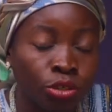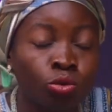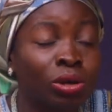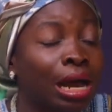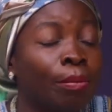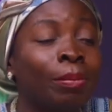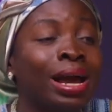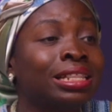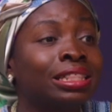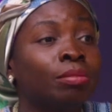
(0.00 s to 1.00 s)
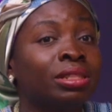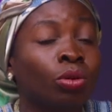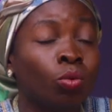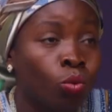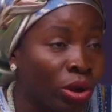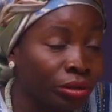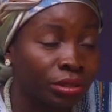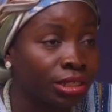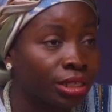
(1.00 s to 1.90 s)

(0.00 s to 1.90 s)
You can buy them the world.